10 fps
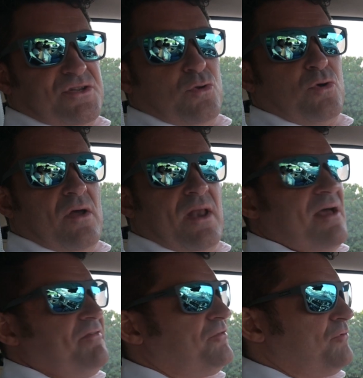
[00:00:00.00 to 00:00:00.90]
could all go
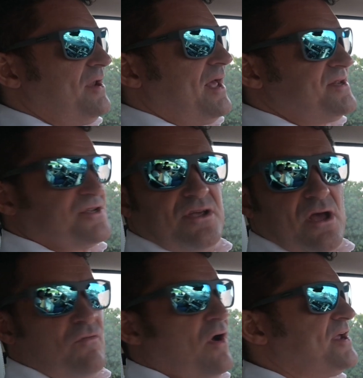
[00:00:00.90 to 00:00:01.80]
left, three lanes can
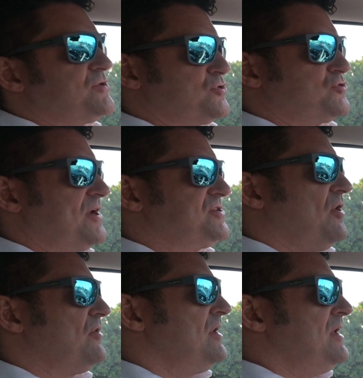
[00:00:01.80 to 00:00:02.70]
go right or straight
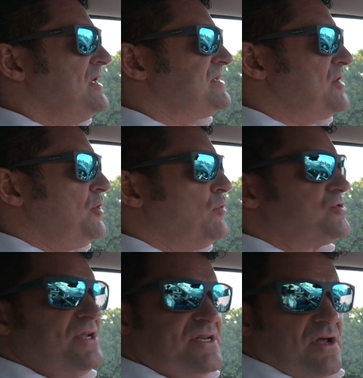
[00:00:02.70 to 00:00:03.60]
on. So you
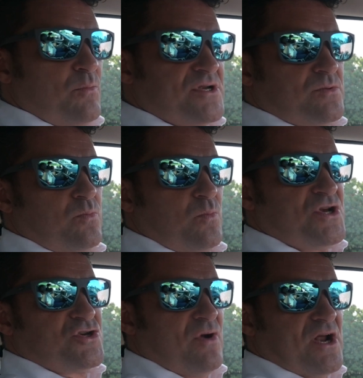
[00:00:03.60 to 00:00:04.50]
also need to know which
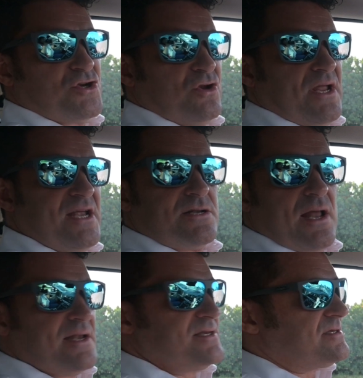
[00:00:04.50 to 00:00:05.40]
which direction each
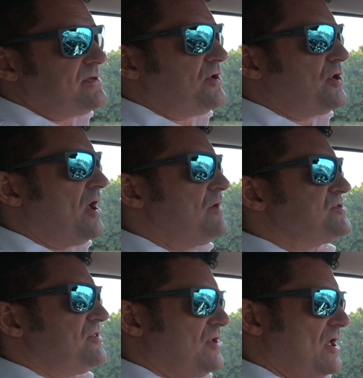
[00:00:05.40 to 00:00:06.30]
lane can go,
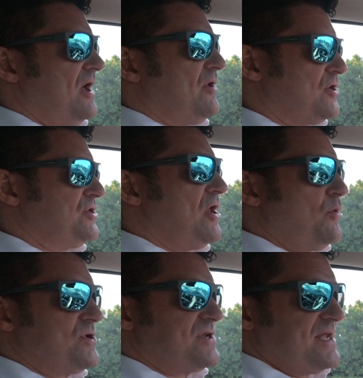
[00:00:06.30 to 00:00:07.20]
so the car can
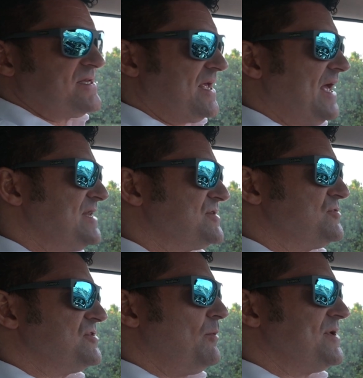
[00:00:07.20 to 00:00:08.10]
know which lane to get
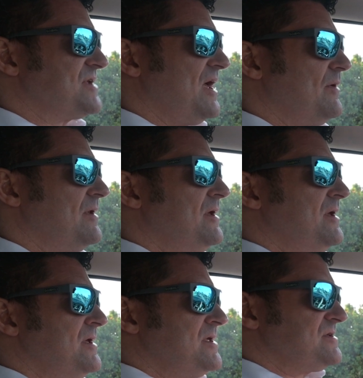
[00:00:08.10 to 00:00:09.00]
into to know where it's going.
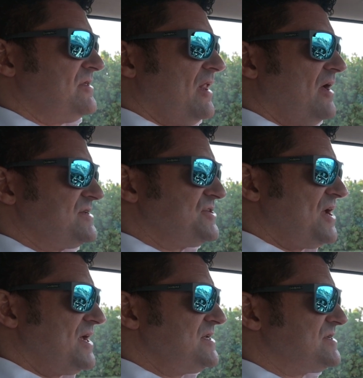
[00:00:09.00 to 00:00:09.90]
So the lights are
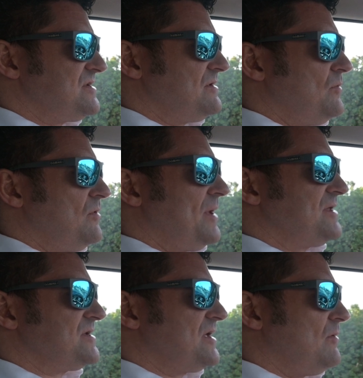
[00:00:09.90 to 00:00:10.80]
changed. We're
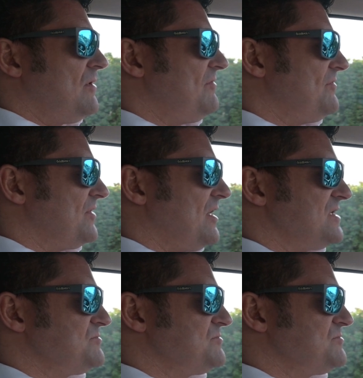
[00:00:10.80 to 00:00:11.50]
about to go off. The car's